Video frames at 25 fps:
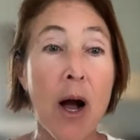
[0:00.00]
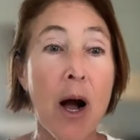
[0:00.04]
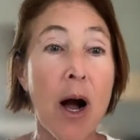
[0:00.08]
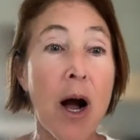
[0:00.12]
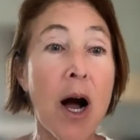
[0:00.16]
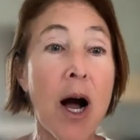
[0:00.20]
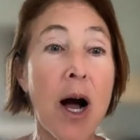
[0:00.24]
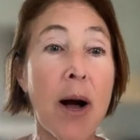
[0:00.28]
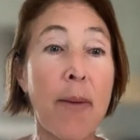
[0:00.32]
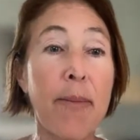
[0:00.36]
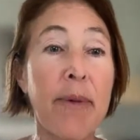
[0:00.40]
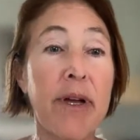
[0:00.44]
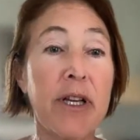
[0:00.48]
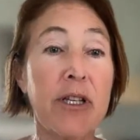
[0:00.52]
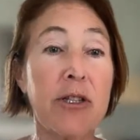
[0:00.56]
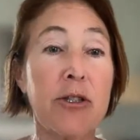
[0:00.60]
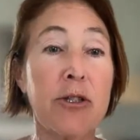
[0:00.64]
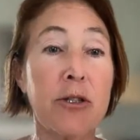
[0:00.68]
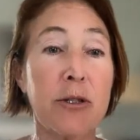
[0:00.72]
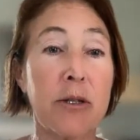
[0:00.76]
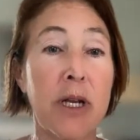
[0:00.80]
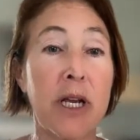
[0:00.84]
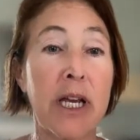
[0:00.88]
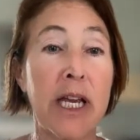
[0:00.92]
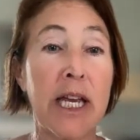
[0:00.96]

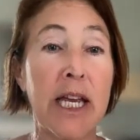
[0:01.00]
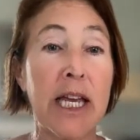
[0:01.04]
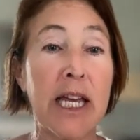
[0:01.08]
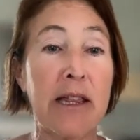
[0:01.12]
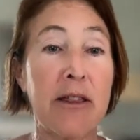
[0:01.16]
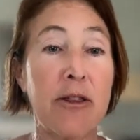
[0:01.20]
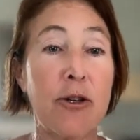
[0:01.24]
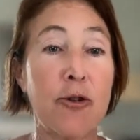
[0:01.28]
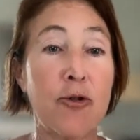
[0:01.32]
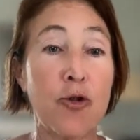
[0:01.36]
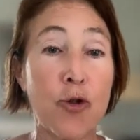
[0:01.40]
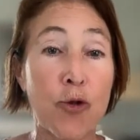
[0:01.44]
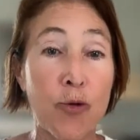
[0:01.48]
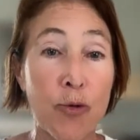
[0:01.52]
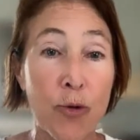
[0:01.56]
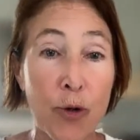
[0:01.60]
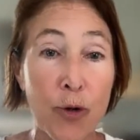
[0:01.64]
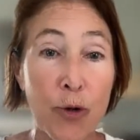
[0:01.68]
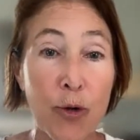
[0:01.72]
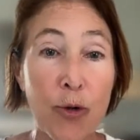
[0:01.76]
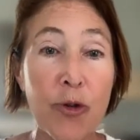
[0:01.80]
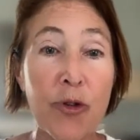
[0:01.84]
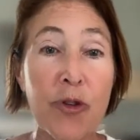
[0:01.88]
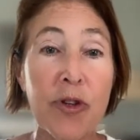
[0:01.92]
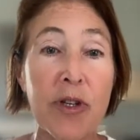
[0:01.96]
The
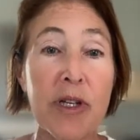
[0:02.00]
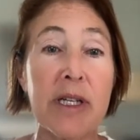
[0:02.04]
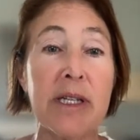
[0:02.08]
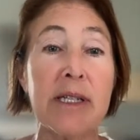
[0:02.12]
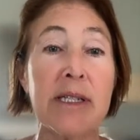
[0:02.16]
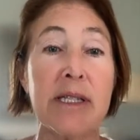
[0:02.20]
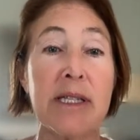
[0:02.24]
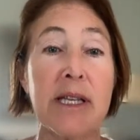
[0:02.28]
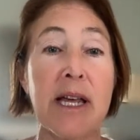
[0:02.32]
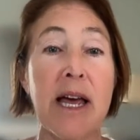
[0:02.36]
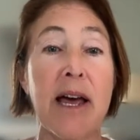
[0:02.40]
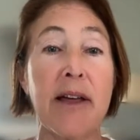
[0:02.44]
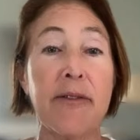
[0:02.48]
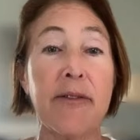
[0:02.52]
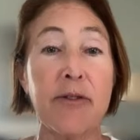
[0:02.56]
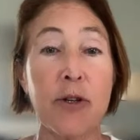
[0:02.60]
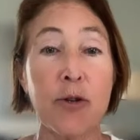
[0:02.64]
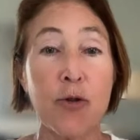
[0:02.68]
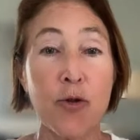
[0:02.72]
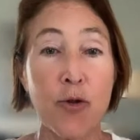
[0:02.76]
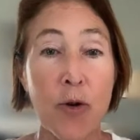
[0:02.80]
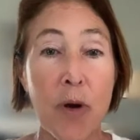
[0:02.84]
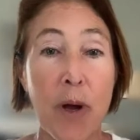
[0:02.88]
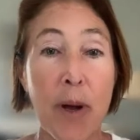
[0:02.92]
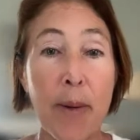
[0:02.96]
truth is that
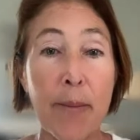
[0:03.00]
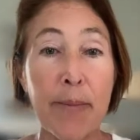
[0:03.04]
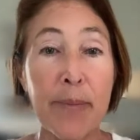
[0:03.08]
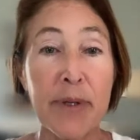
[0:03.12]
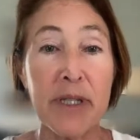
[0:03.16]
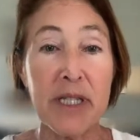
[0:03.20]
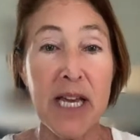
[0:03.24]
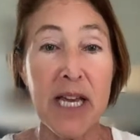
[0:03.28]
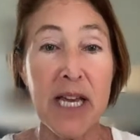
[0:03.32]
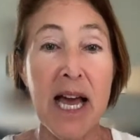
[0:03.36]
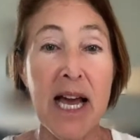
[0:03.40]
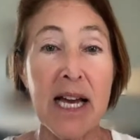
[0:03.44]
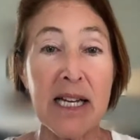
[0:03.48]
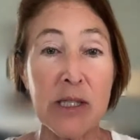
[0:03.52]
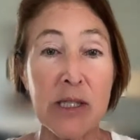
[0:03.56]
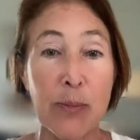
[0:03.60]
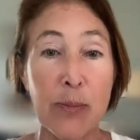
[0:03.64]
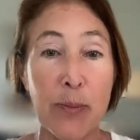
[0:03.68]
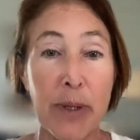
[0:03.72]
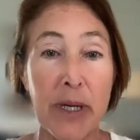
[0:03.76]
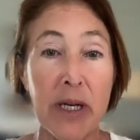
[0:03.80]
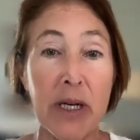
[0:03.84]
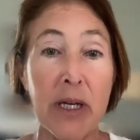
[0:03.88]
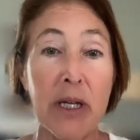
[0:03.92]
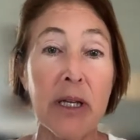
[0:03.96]
the Trump tax
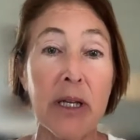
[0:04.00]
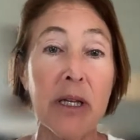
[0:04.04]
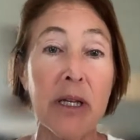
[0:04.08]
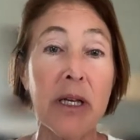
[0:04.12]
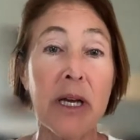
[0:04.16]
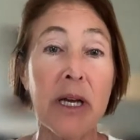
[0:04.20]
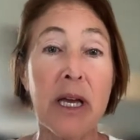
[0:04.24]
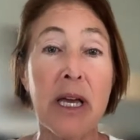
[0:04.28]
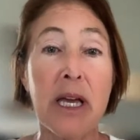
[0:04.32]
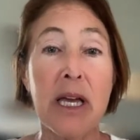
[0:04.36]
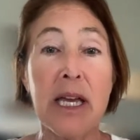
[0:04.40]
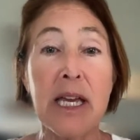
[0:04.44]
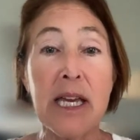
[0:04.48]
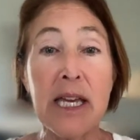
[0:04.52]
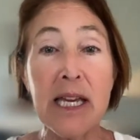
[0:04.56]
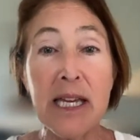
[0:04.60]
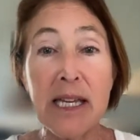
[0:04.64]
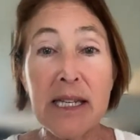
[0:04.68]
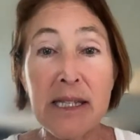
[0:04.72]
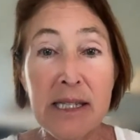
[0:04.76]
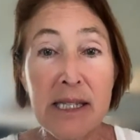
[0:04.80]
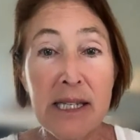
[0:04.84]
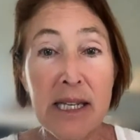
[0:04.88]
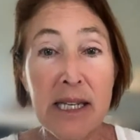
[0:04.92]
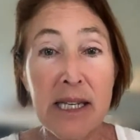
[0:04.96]
bill
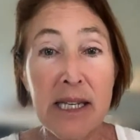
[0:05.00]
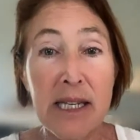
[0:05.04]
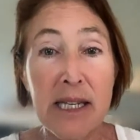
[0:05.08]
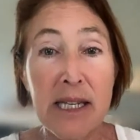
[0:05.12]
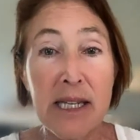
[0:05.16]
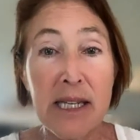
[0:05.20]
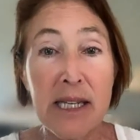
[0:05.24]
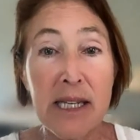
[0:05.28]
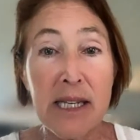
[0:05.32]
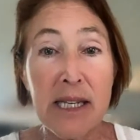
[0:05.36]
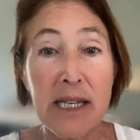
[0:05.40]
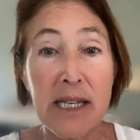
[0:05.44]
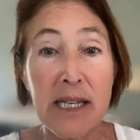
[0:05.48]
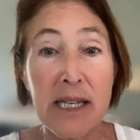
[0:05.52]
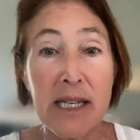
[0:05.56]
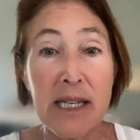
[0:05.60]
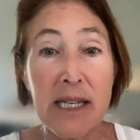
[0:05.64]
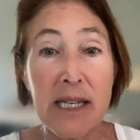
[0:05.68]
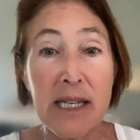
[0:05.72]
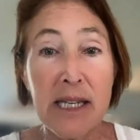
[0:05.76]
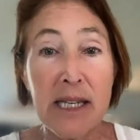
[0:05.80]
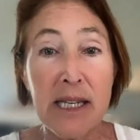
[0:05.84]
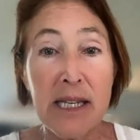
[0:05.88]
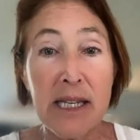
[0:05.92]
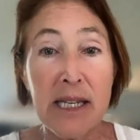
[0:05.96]
eats into Social
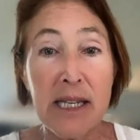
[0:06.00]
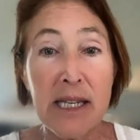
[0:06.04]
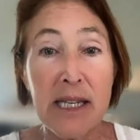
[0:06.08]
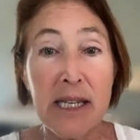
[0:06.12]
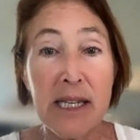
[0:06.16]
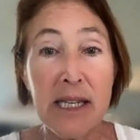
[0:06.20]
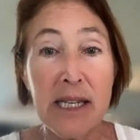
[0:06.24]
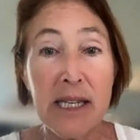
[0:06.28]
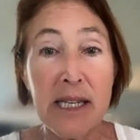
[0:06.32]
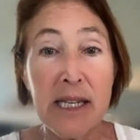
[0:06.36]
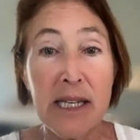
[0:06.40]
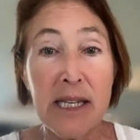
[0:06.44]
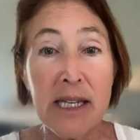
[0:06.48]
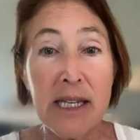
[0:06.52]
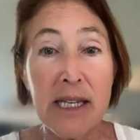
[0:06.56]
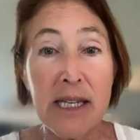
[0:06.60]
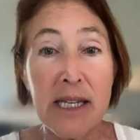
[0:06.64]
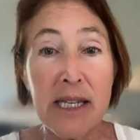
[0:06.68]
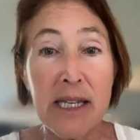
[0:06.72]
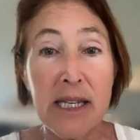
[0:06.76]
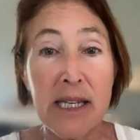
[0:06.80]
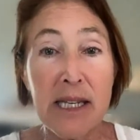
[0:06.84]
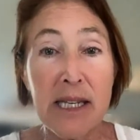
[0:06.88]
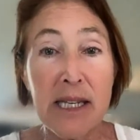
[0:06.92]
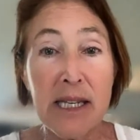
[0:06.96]
Security's
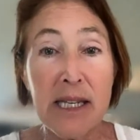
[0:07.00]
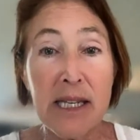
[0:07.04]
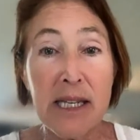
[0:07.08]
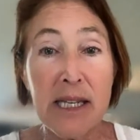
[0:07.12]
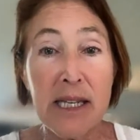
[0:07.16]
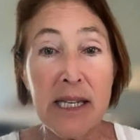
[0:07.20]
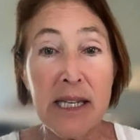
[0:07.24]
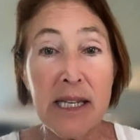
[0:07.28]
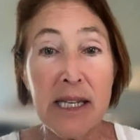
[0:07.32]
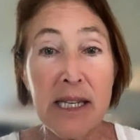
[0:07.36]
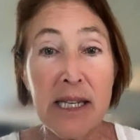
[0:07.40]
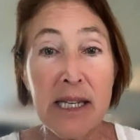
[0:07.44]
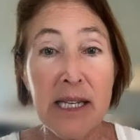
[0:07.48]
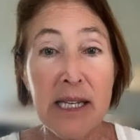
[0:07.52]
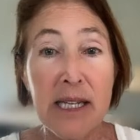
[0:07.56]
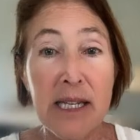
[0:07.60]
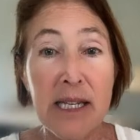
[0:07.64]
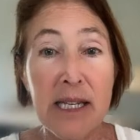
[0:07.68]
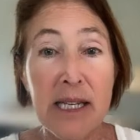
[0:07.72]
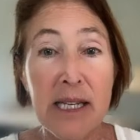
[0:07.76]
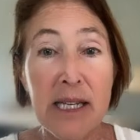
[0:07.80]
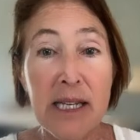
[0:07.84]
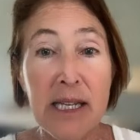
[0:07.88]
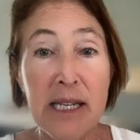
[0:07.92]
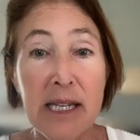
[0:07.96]
revenues and
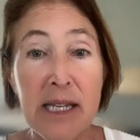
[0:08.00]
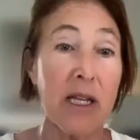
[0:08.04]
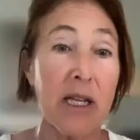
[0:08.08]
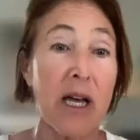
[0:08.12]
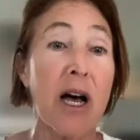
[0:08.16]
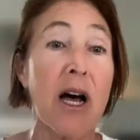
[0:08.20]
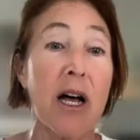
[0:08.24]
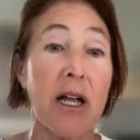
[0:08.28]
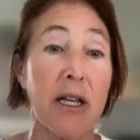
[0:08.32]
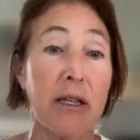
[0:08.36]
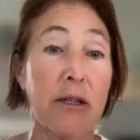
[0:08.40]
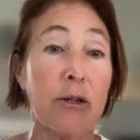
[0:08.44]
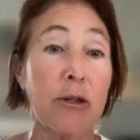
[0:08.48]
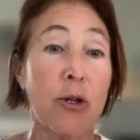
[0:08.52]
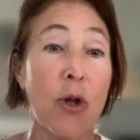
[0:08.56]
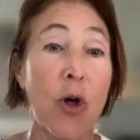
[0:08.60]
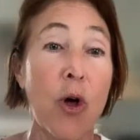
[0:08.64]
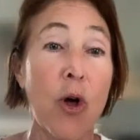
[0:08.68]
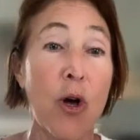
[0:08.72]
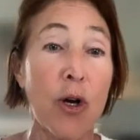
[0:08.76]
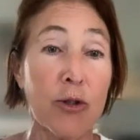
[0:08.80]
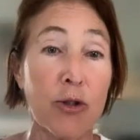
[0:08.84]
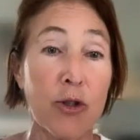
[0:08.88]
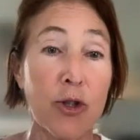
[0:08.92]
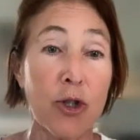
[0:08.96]
weakens the
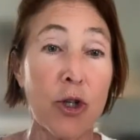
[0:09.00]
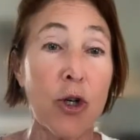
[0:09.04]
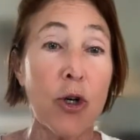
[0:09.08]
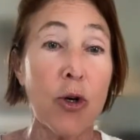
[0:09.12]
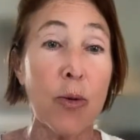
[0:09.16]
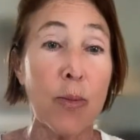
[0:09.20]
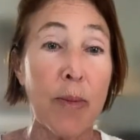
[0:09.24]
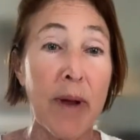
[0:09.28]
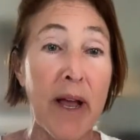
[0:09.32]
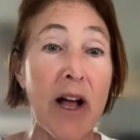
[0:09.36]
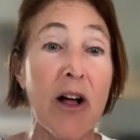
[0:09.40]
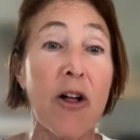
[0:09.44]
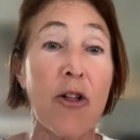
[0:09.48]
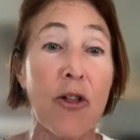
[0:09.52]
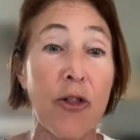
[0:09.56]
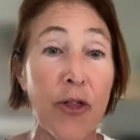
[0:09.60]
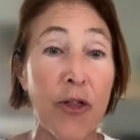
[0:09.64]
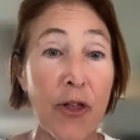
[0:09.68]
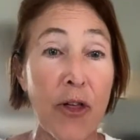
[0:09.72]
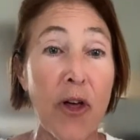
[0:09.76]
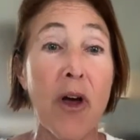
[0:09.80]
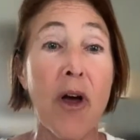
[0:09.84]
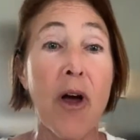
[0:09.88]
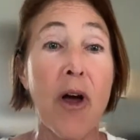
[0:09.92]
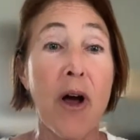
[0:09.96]
long-term
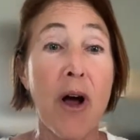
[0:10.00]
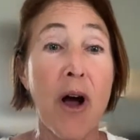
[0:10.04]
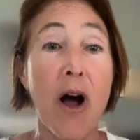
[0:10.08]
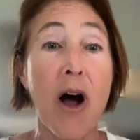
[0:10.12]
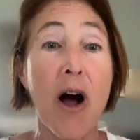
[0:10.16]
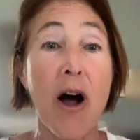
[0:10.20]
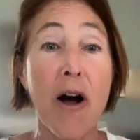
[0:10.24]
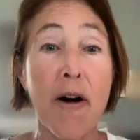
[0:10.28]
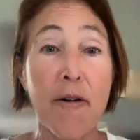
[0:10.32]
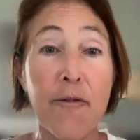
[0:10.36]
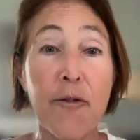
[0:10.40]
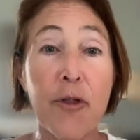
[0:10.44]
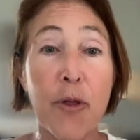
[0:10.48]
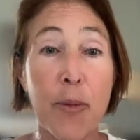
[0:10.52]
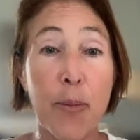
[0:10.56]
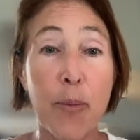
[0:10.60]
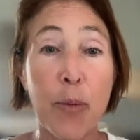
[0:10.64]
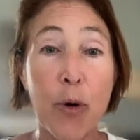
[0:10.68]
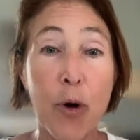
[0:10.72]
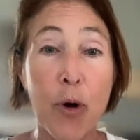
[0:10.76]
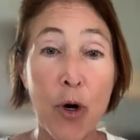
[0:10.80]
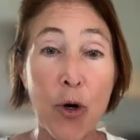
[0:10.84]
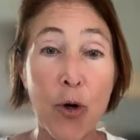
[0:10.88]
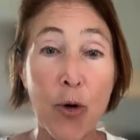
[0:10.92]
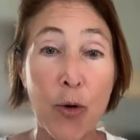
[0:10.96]
health of the
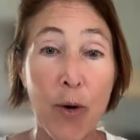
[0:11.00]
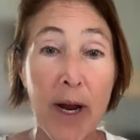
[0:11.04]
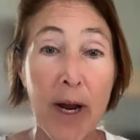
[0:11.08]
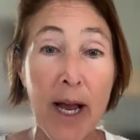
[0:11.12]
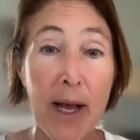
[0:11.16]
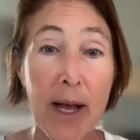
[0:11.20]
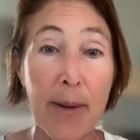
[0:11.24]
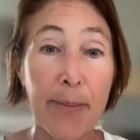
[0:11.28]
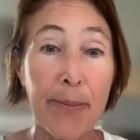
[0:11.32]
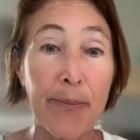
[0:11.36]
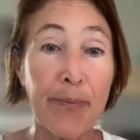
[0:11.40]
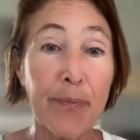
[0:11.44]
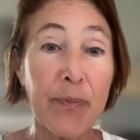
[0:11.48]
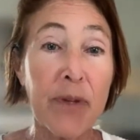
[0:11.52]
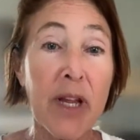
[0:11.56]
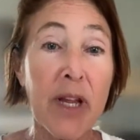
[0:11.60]
program.